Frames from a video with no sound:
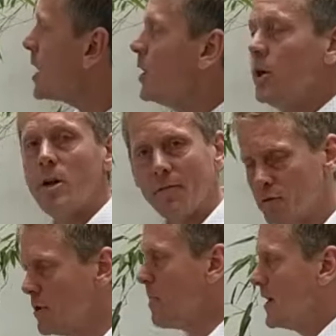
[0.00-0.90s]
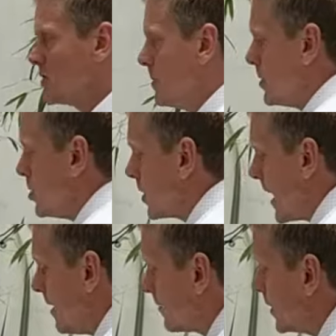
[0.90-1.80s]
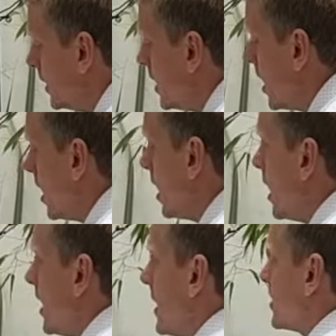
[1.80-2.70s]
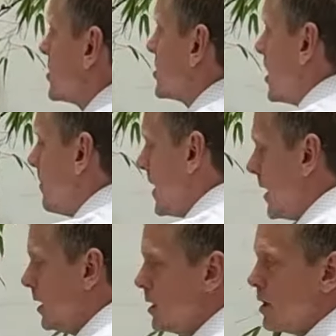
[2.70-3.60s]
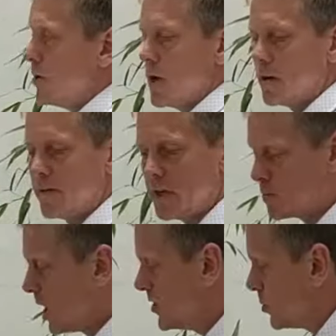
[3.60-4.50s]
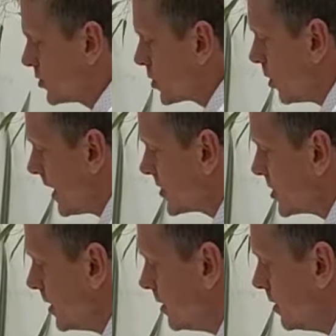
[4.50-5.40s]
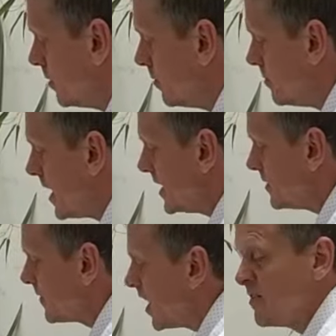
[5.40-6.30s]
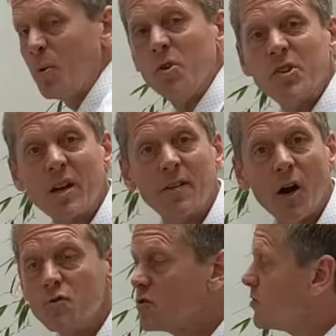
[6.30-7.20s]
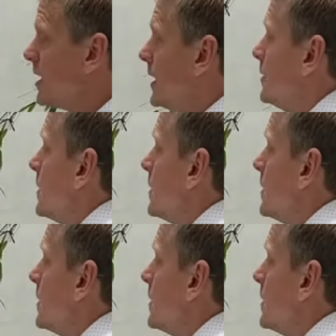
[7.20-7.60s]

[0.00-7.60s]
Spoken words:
You'd have to rebase it, but you could have an axis up here. none of these wines will score less than 85 points out of 100 really,